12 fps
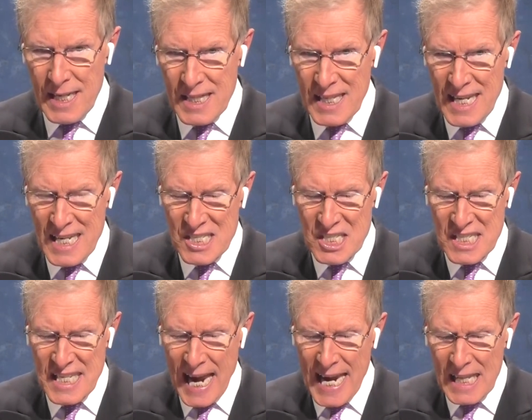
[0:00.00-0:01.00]
these
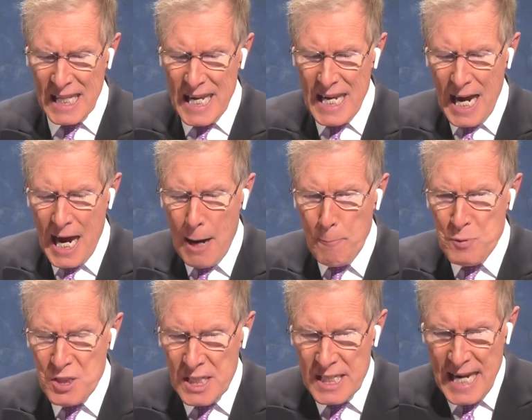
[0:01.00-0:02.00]
daily
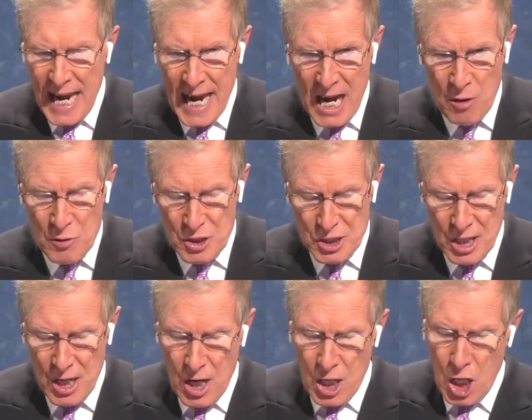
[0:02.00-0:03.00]
ups and
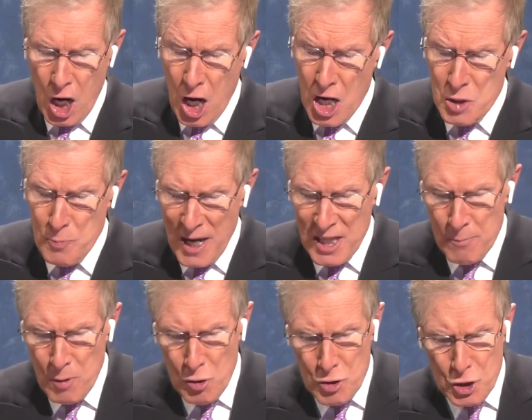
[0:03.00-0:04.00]
downs caused by the
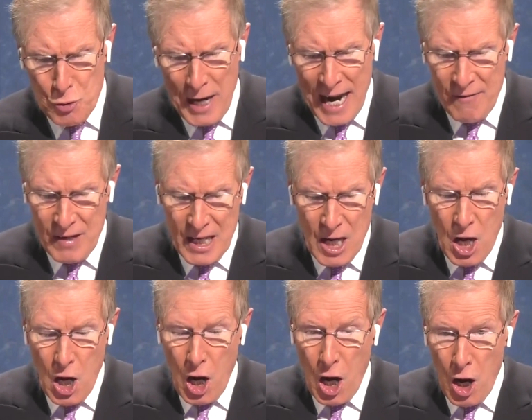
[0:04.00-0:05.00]
moon's gravity
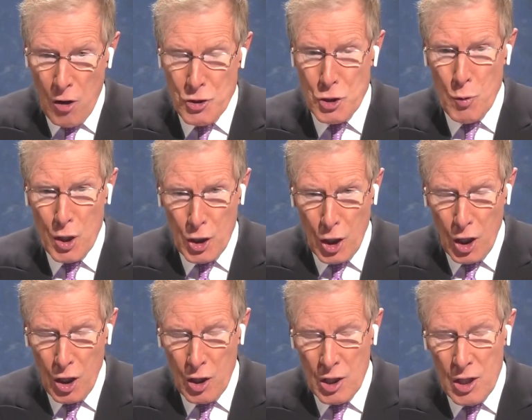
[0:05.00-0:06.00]
also
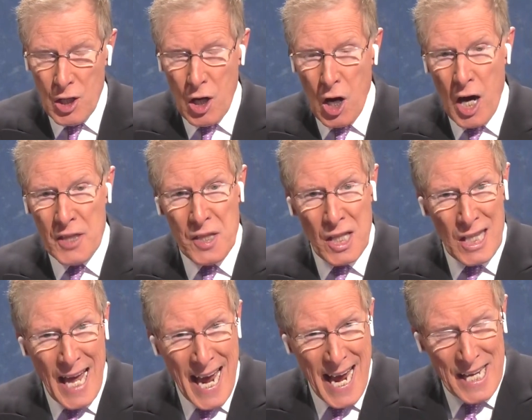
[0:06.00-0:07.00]
occur on the
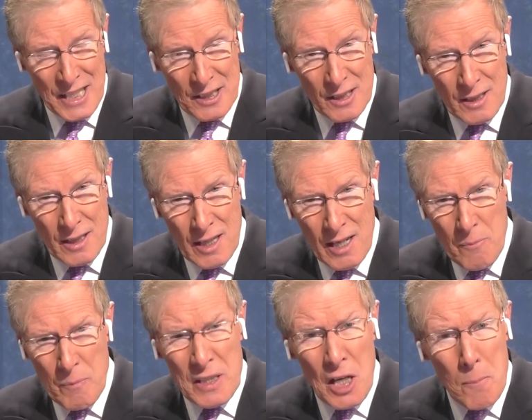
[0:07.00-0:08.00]
land,
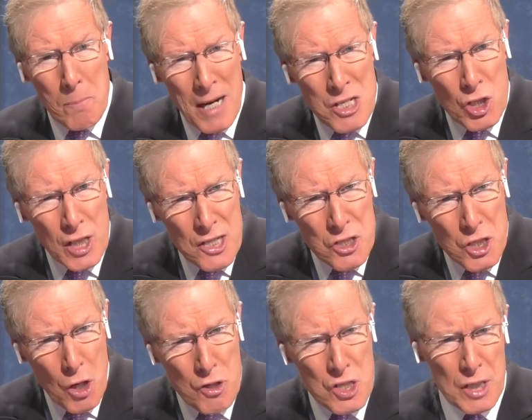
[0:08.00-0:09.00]
but they're much less
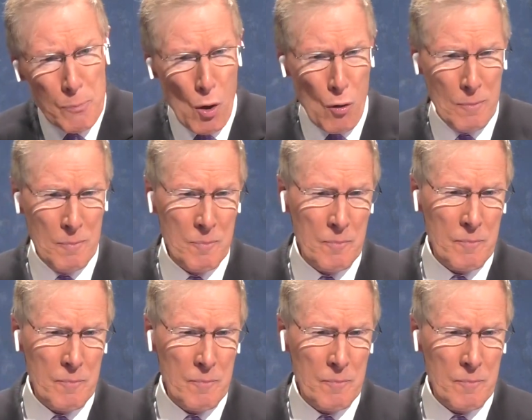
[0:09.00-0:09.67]
noticeable.